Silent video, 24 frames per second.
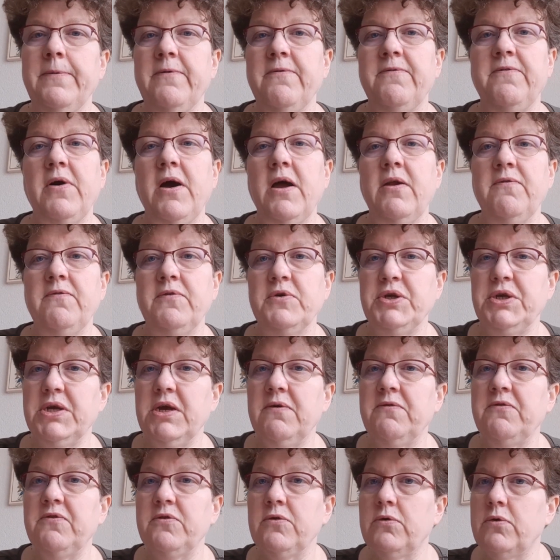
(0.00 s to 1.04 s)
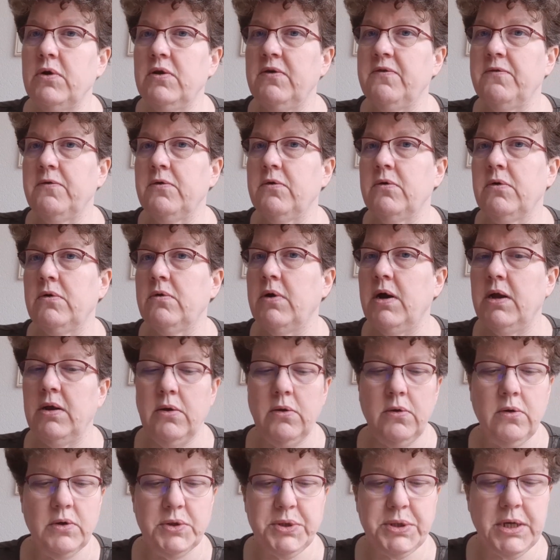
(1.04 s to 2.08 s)
fine for shelf storage for quite a
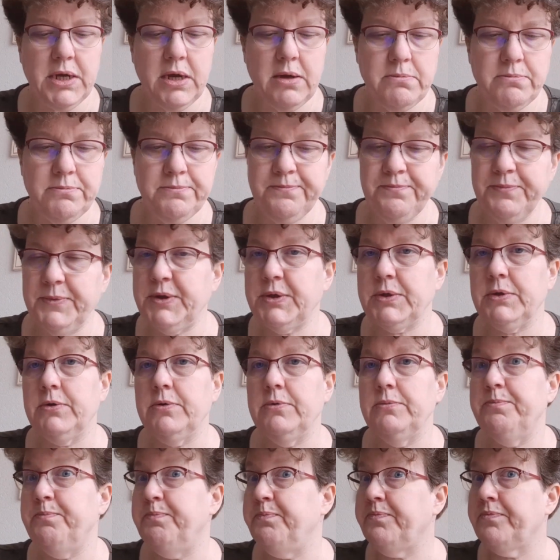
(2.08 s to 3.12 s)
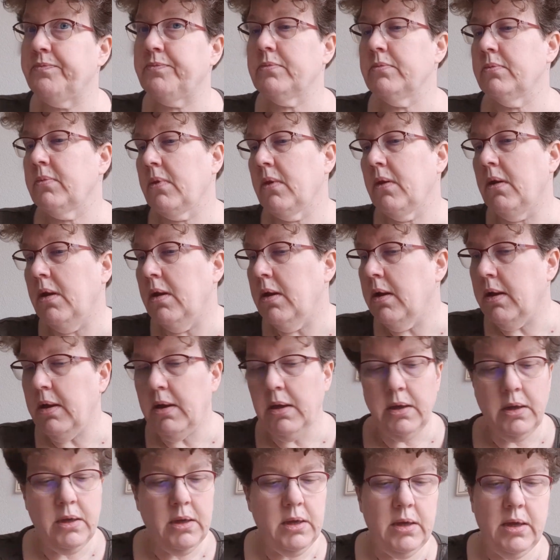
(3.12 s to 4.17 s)
long time. So,
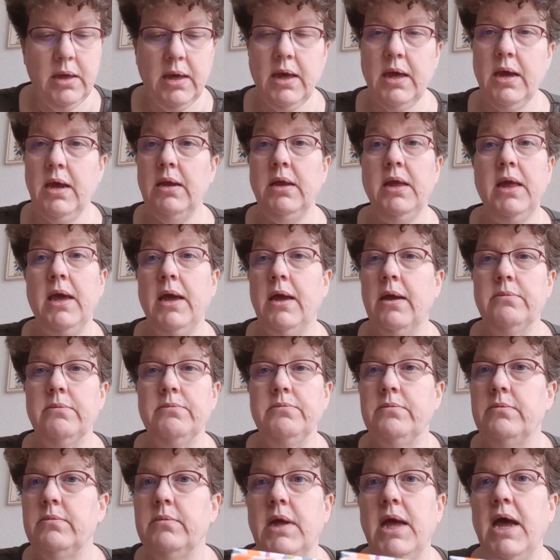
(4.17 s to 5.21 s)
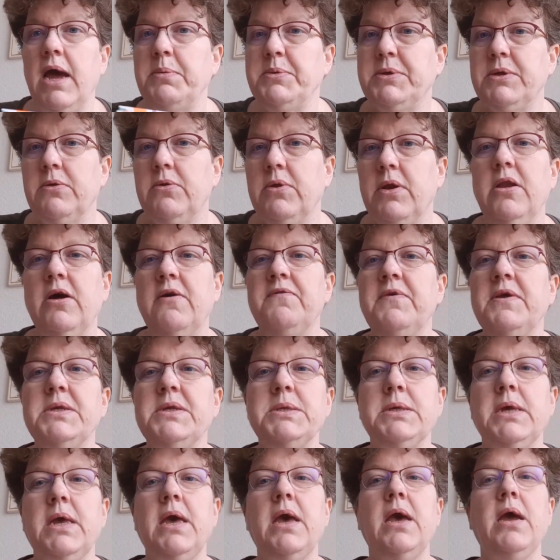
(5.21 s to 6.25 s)
and yeah, absolutely love
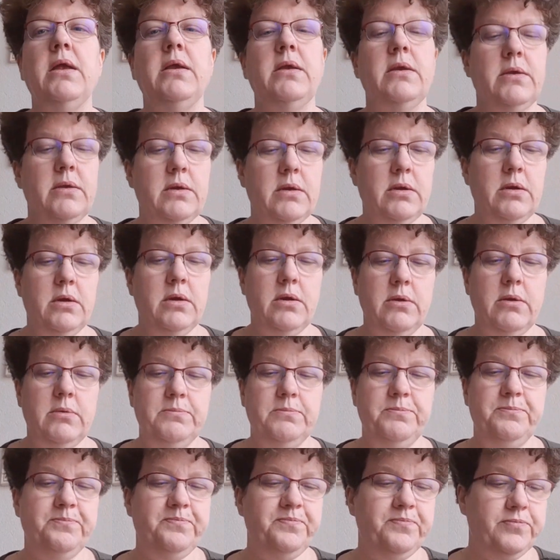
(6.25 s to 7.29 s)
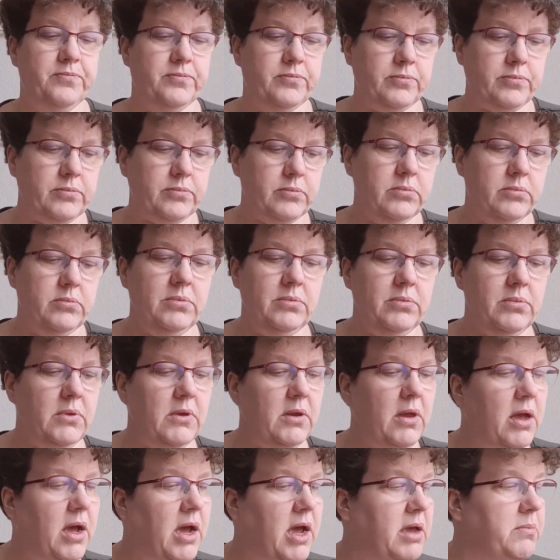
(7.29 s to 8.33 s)
this. And
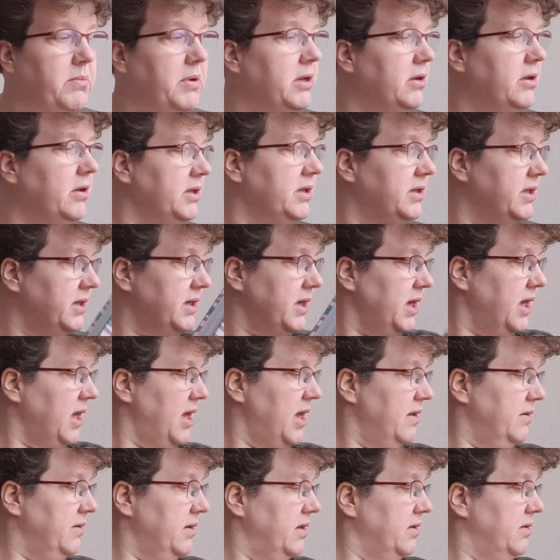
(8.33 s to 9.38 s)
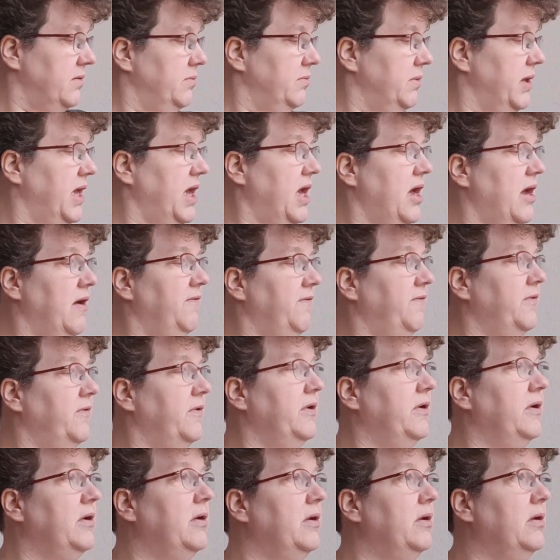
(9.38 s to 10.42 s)
I'm in luck that we have
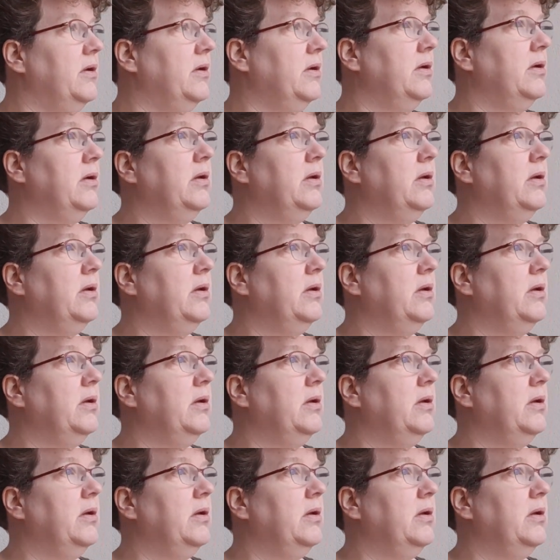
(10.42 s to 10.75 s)
a